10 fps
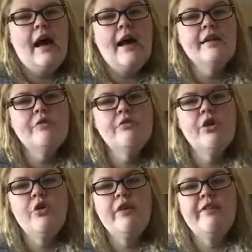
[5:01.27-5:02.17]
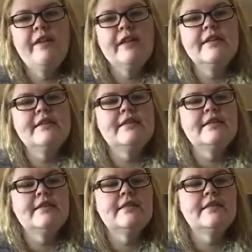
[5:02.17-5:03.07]
I don't know if
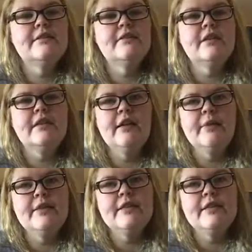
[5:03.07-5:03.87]
it's the liquid